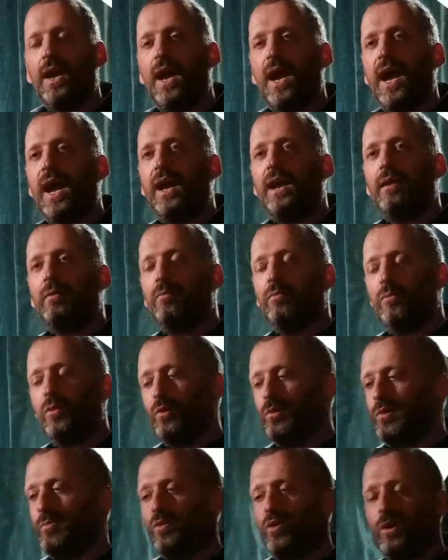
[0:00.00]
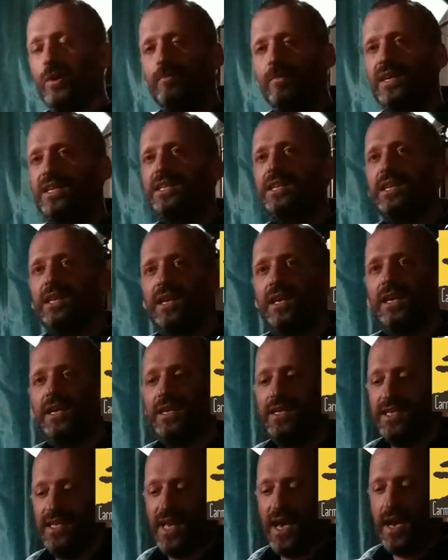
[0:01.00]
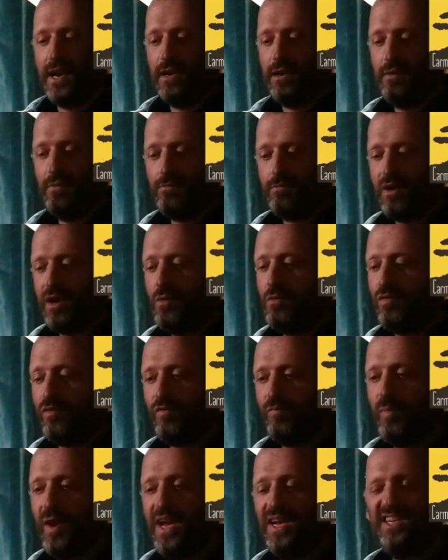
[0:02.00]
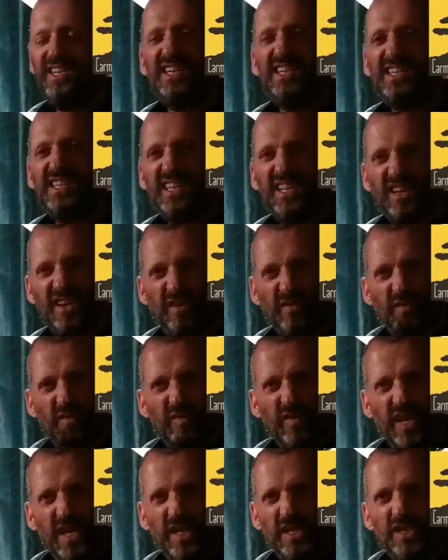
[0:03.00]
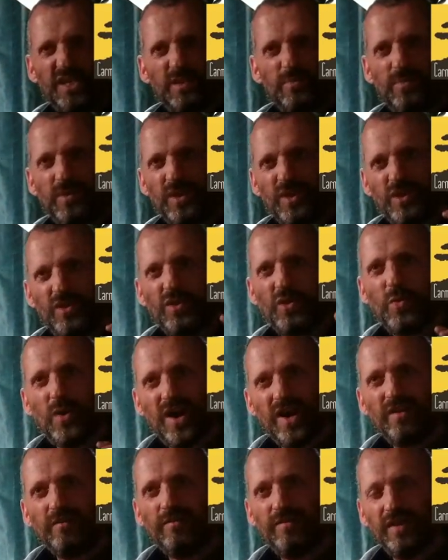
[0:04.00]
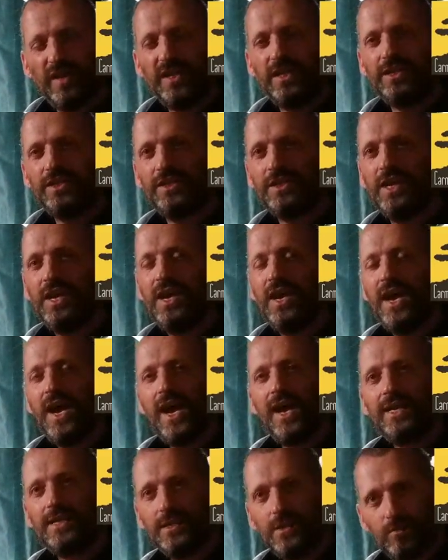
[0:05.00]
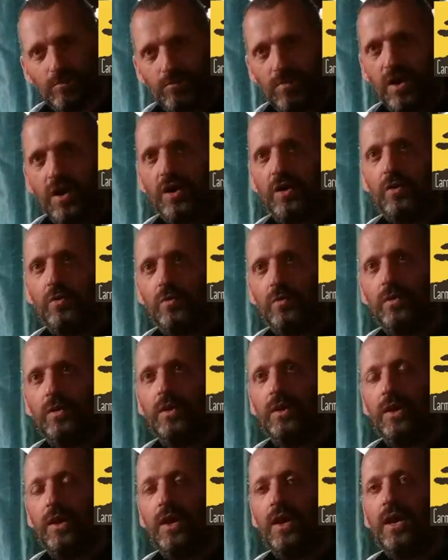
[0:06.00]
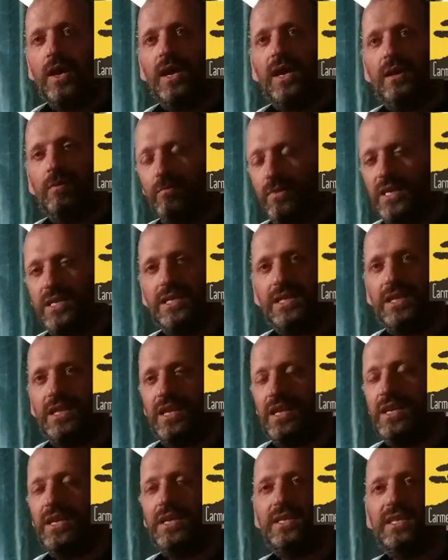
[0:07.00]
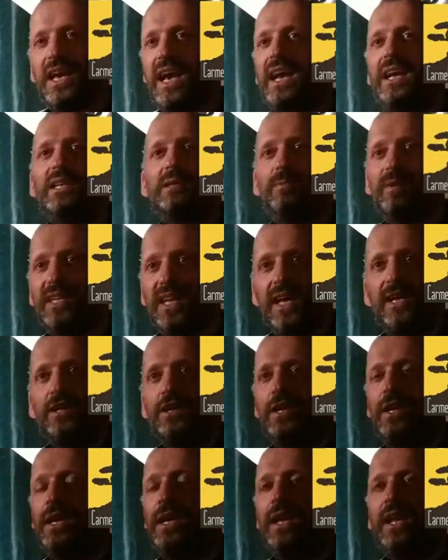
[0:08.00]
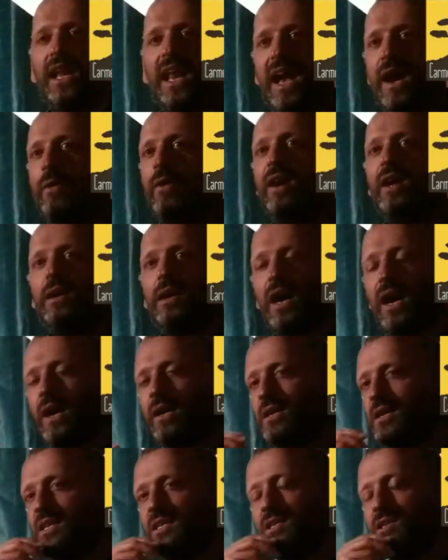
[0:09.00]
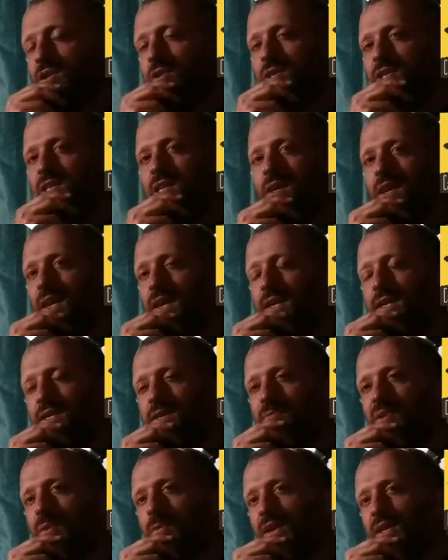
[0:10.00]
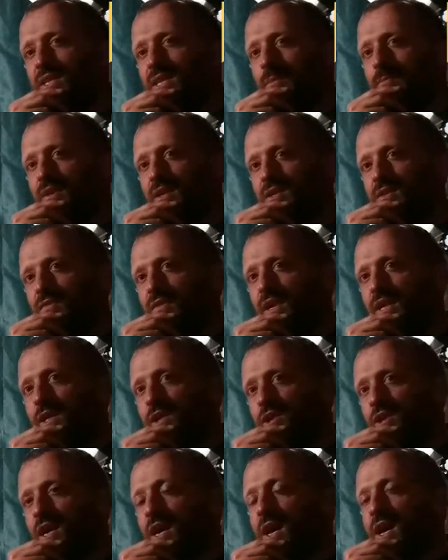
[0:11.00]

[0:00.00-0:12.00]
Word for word: And more and more in recent years, that growth of paintings that are finished but not quite finished mm-hmm. has grown in recent years exponentially. And now I, I, it's not so clear to me when something's finished.